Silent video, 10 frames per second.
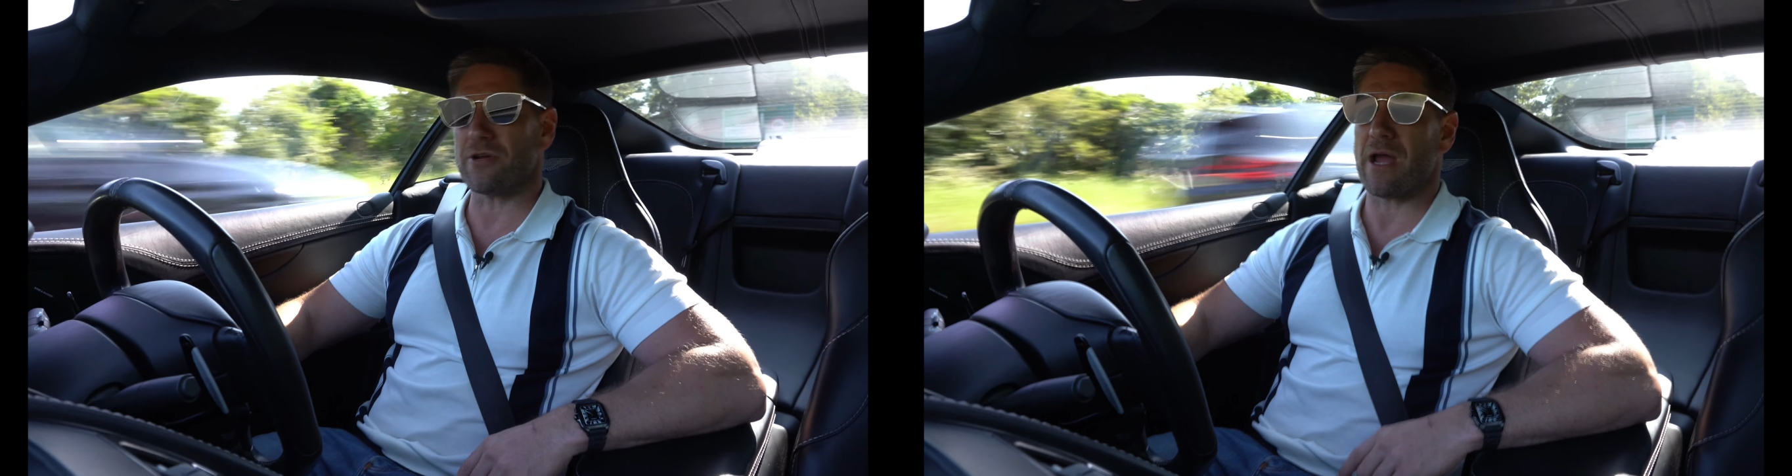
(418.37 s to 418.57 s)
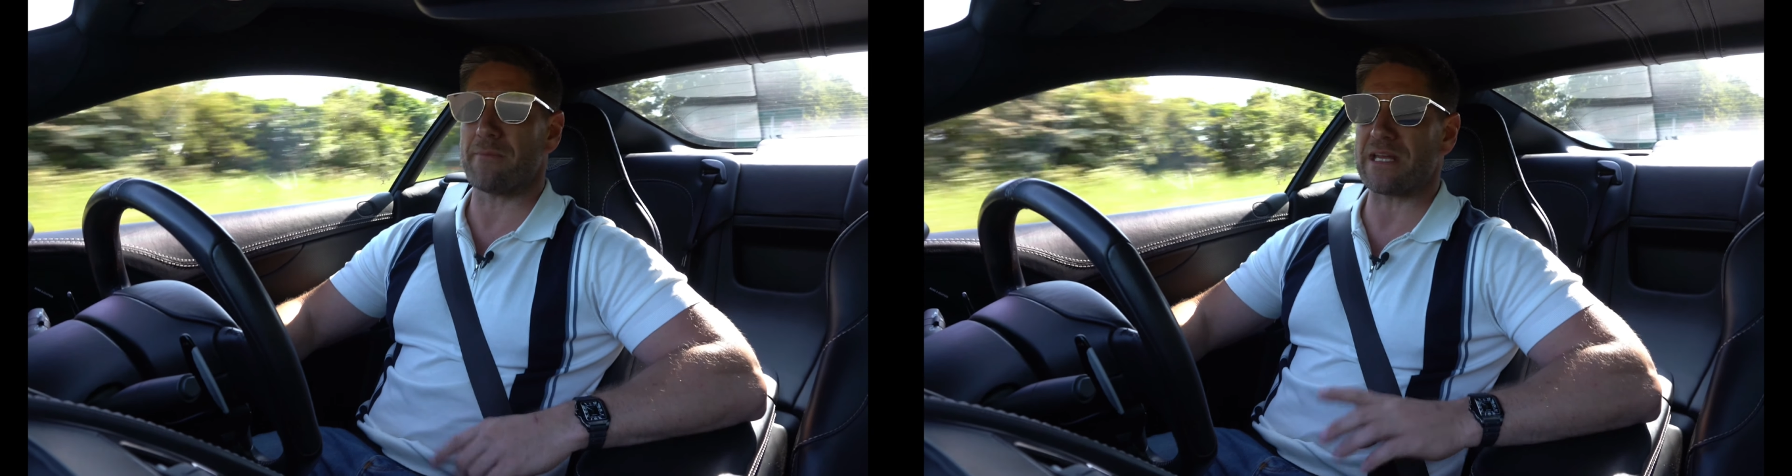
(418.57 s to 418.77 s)

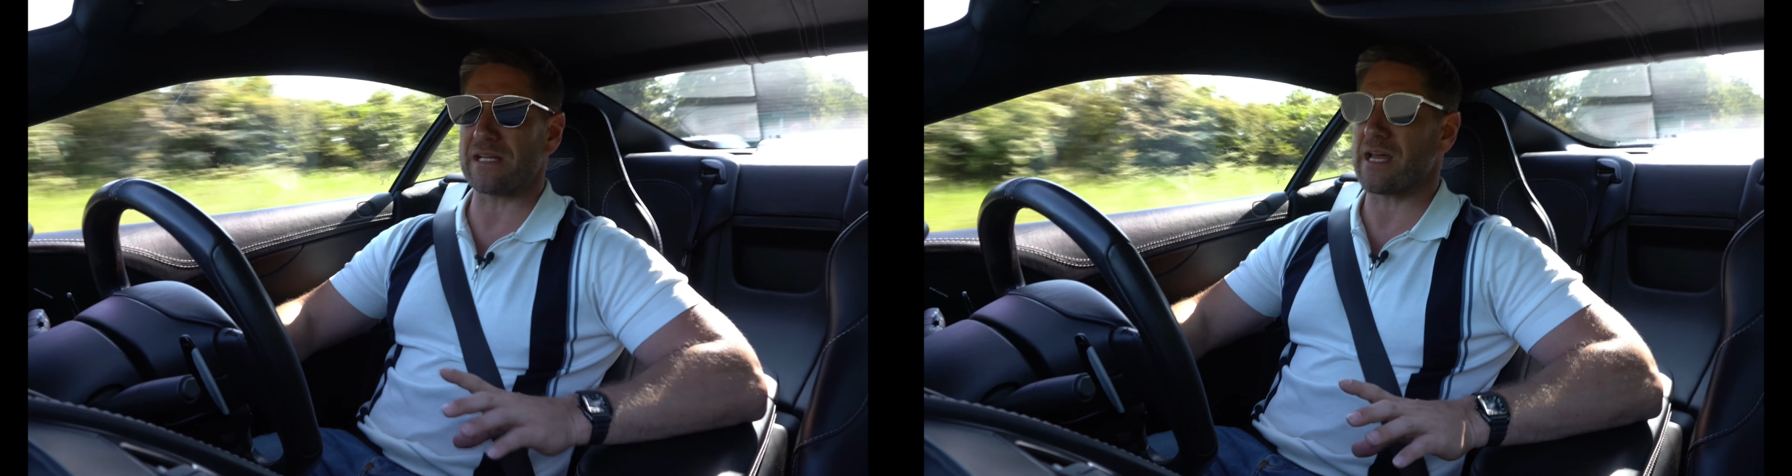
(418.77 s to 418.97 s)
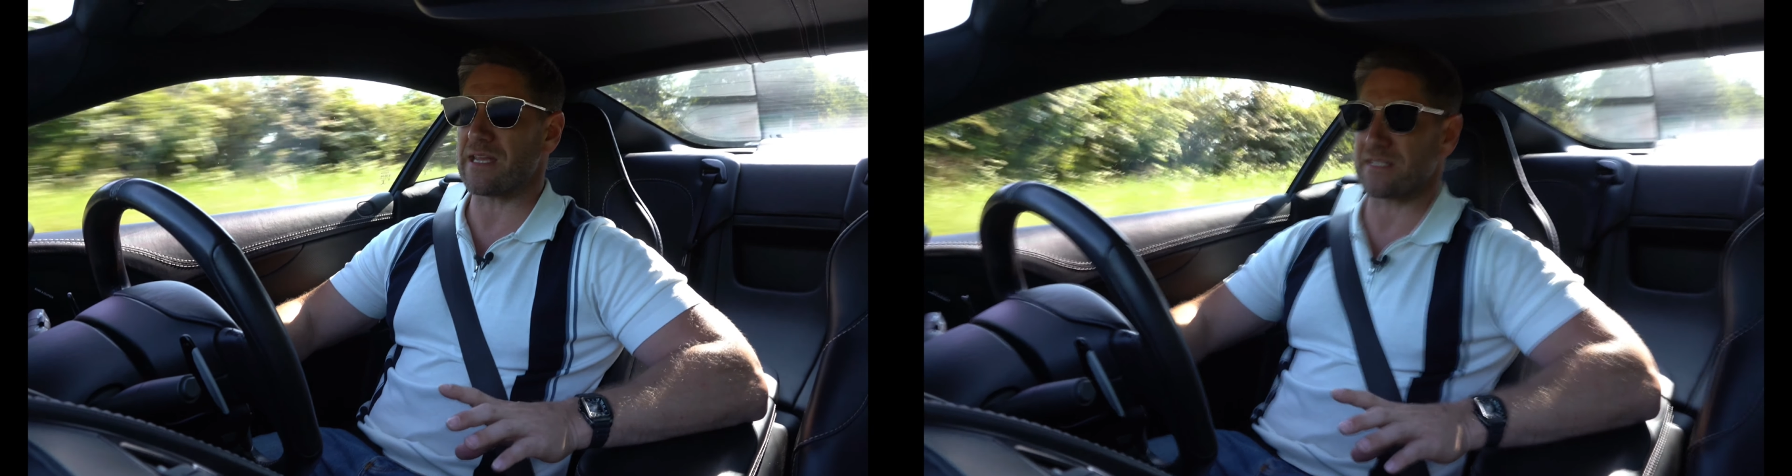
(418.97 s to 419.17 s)
know how many
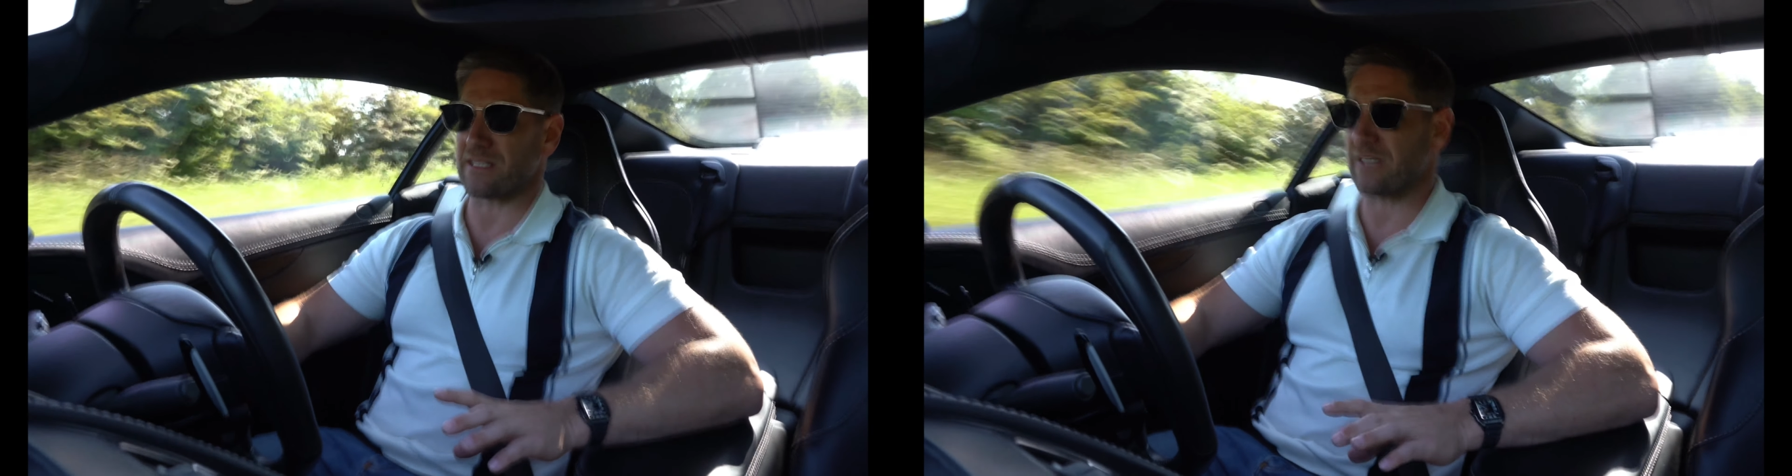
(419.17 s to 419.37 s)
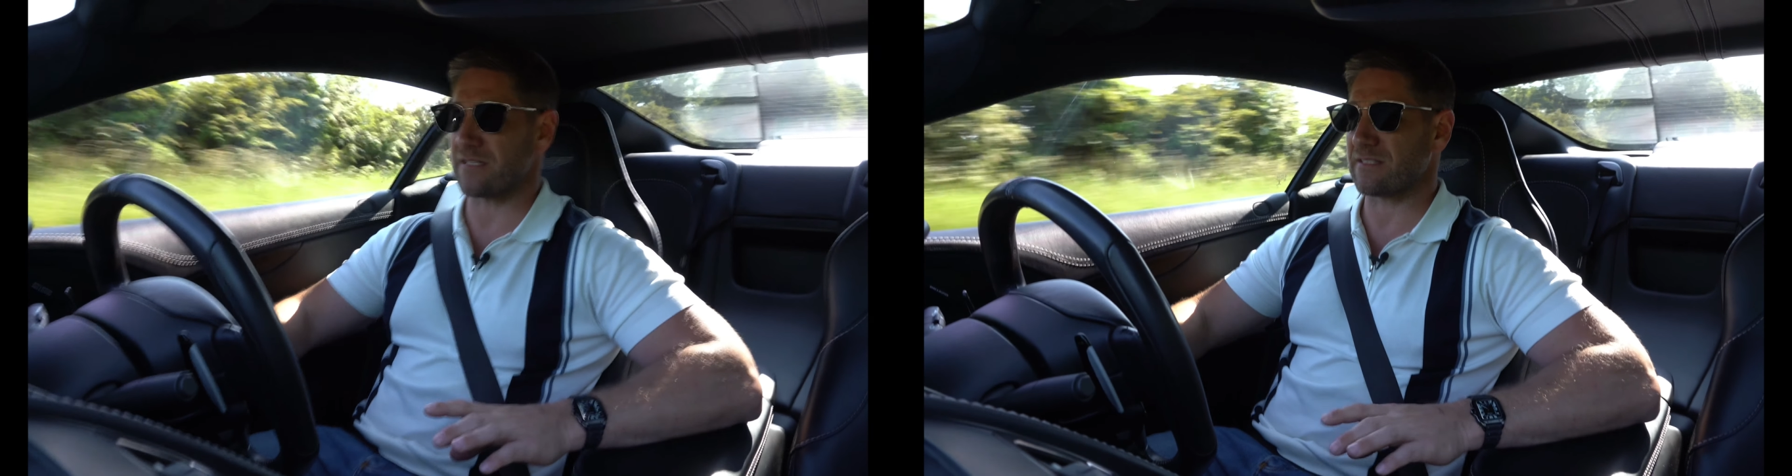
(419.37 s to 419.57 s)
layers
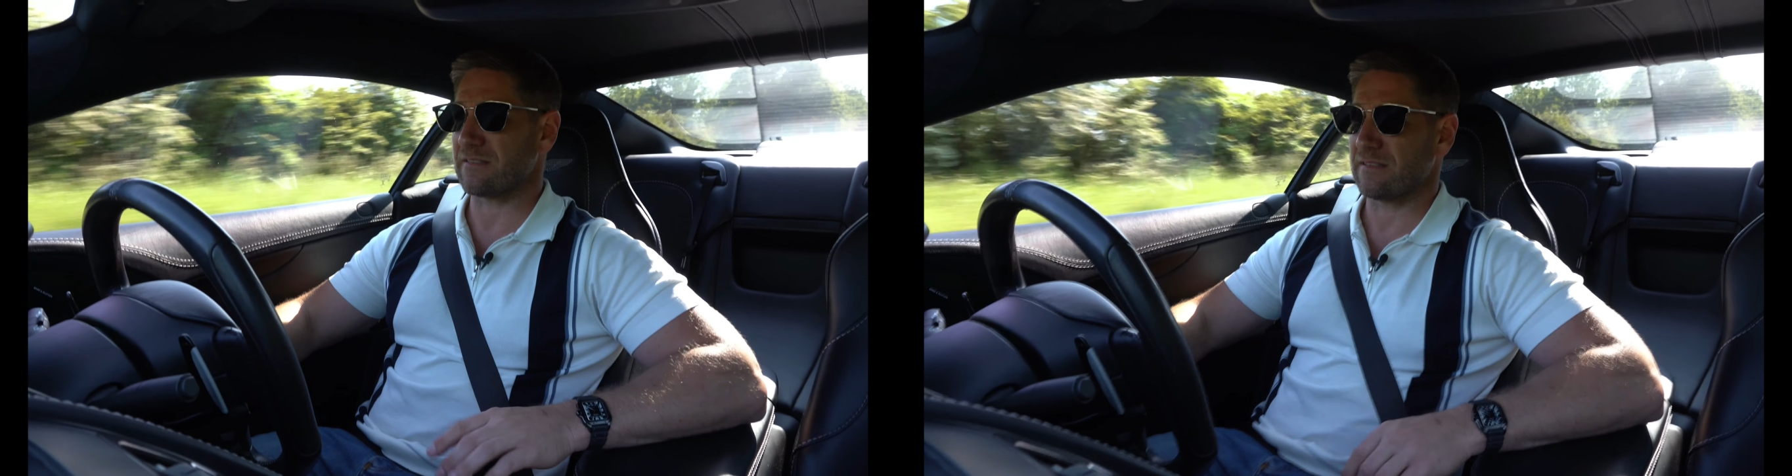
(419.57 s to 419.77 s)
it is,